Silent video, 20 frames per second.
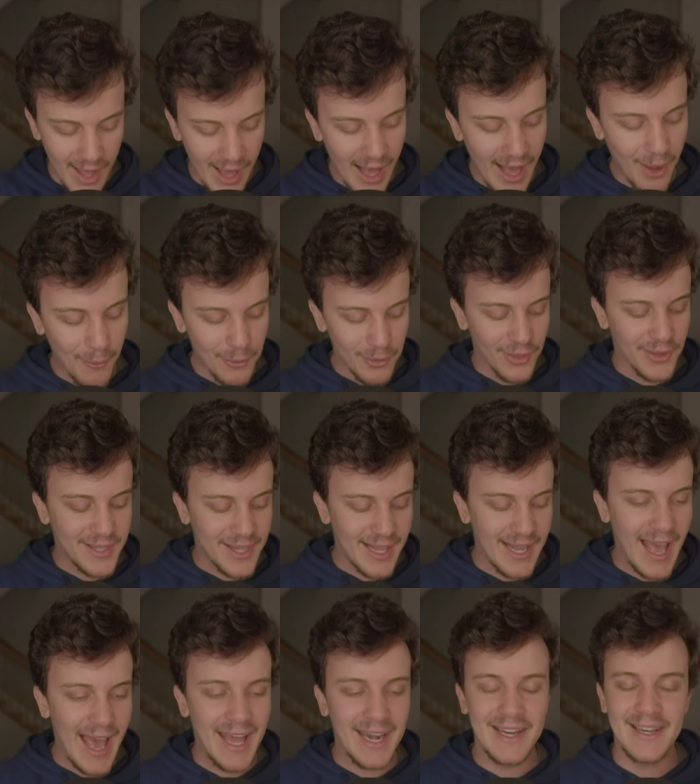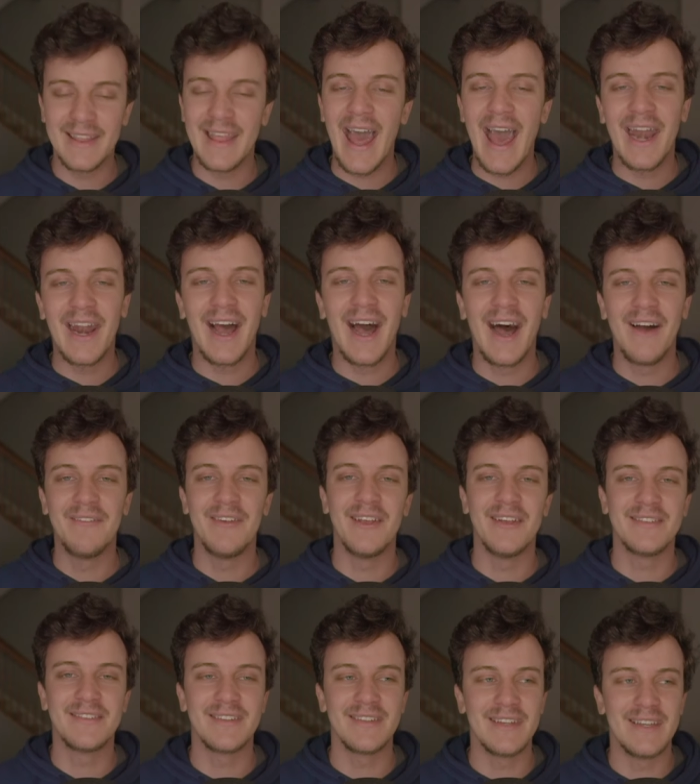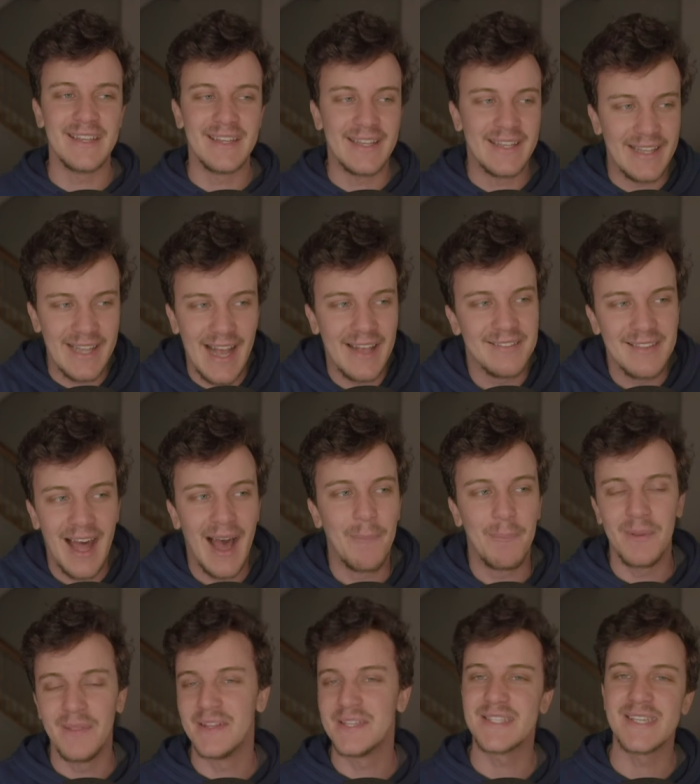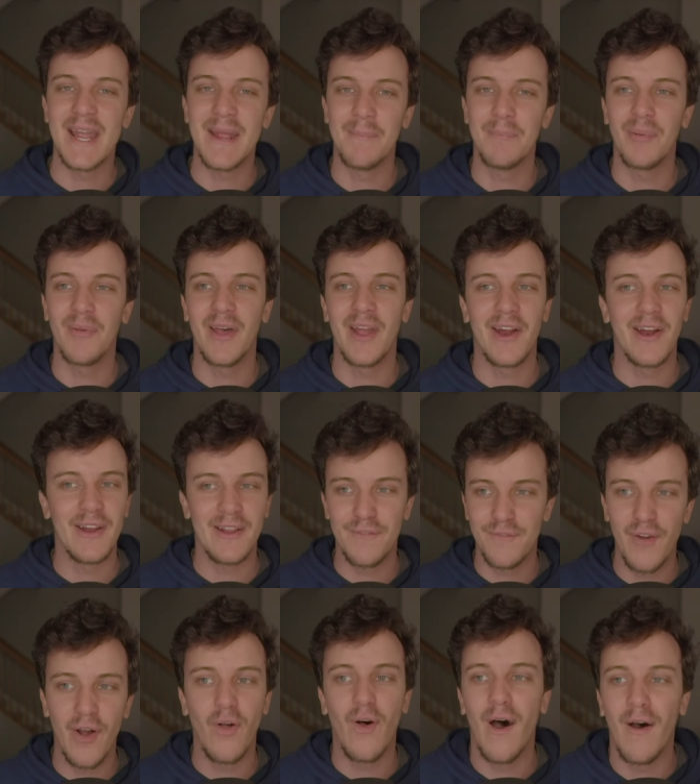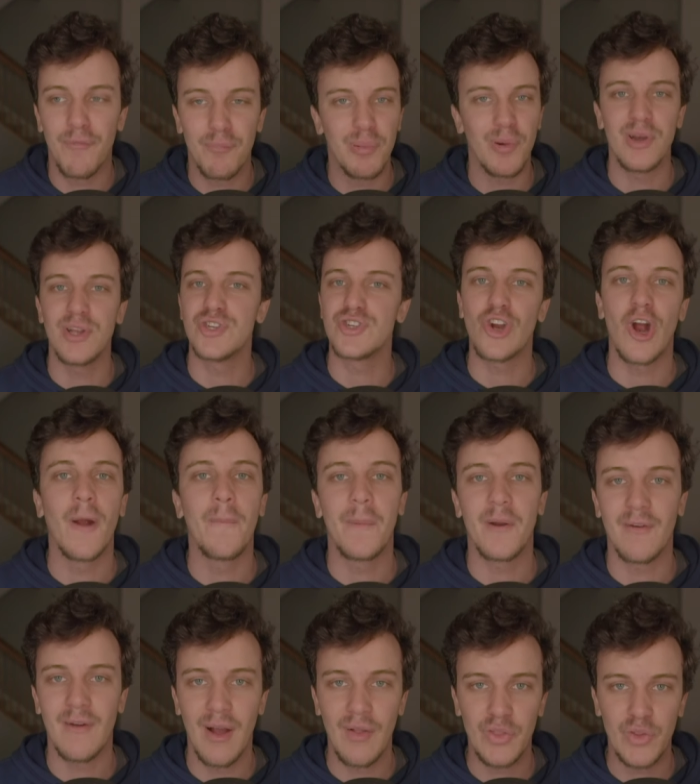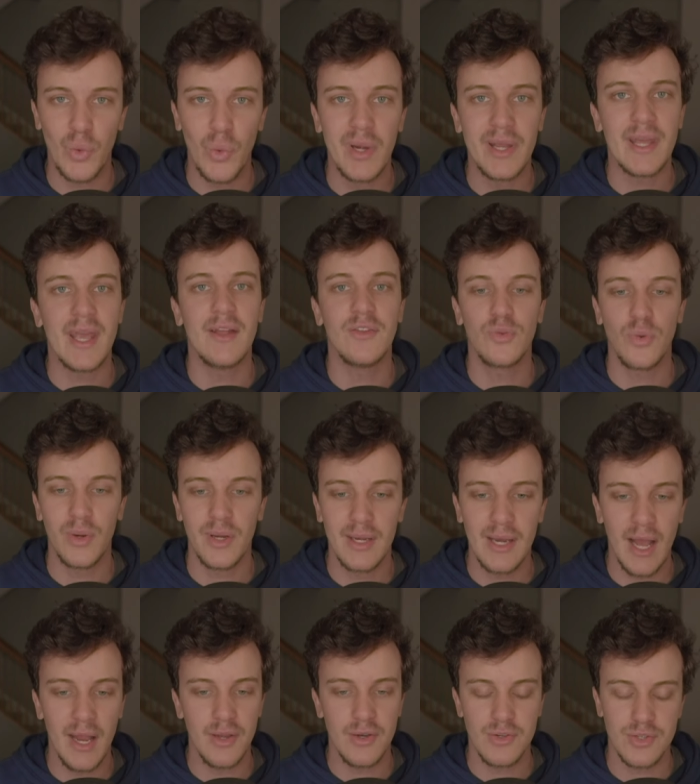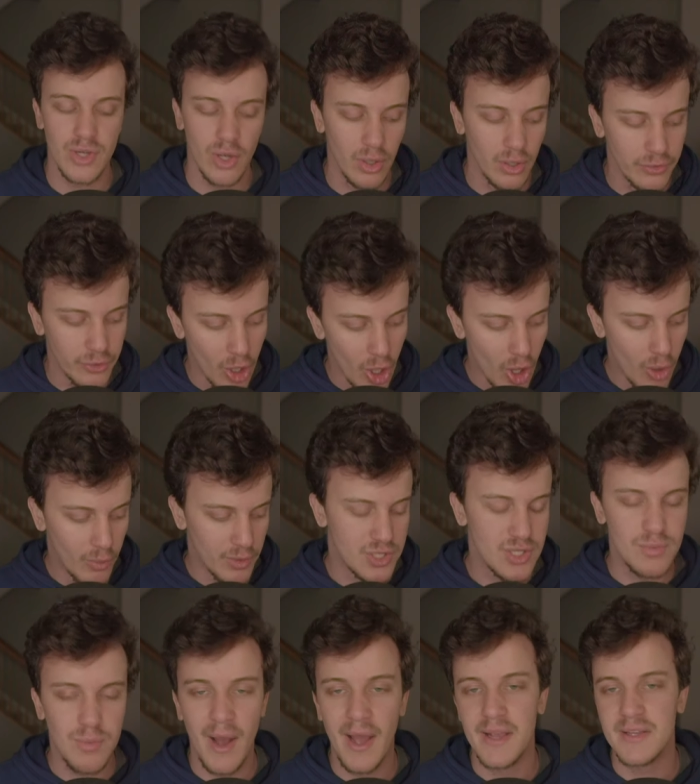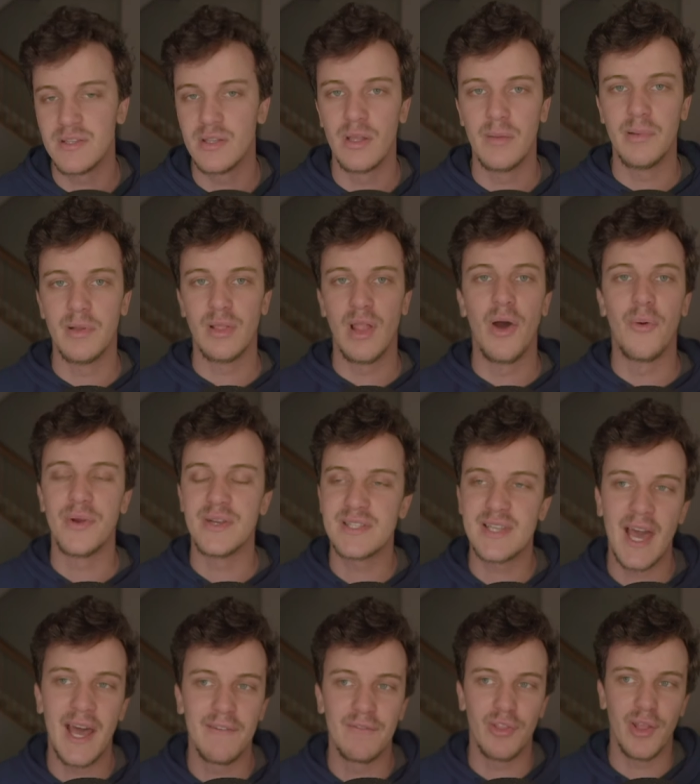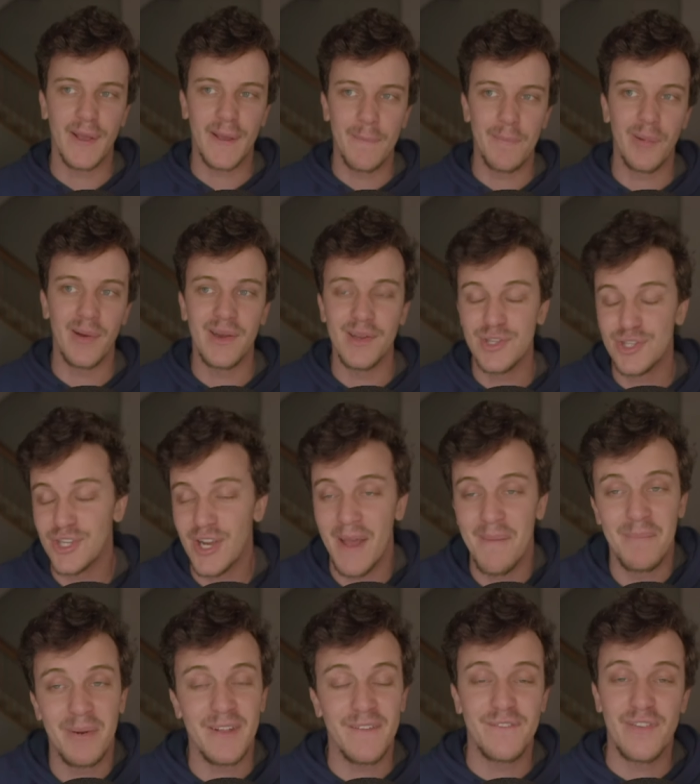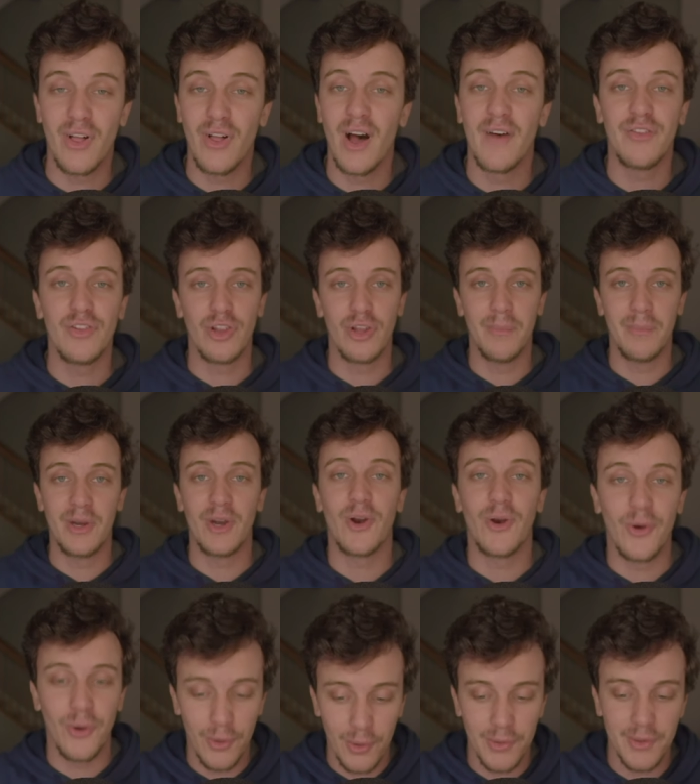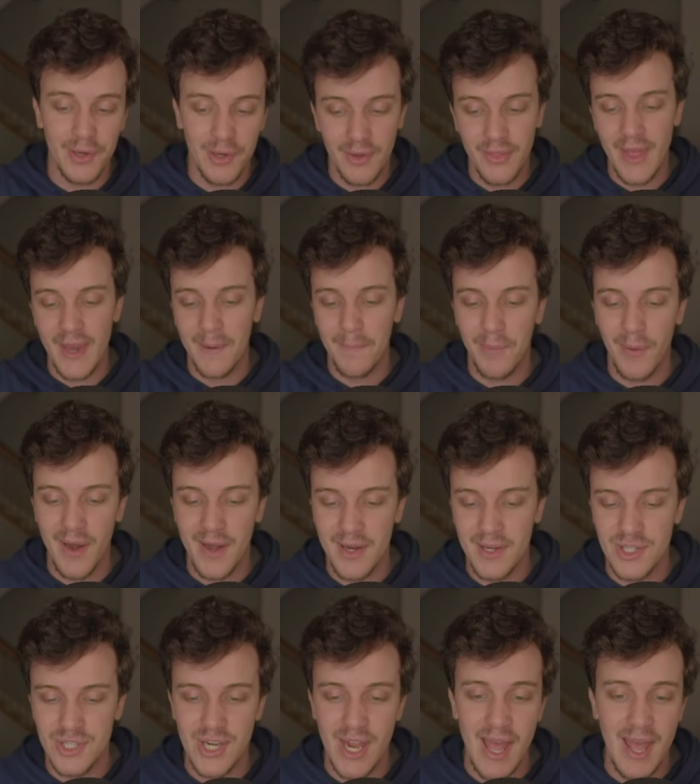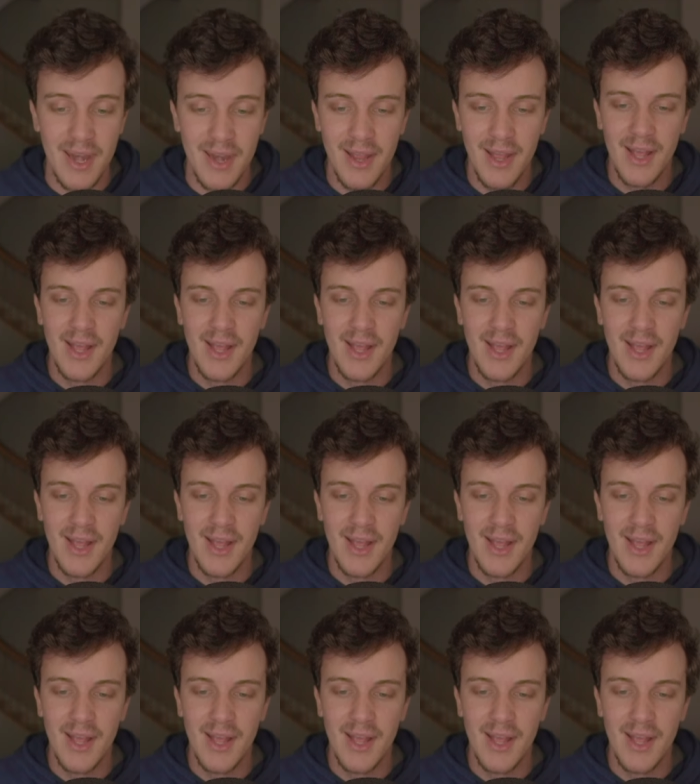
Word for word: Uh, when looking at it, that obviously he has not been the same player. He fell off pretty sharp at around 28, 29 years old, which is why he's a little bit lower. He's kind of like a Brayden Schenn, but he fell off a little bit earlier than a Brayden Schenn.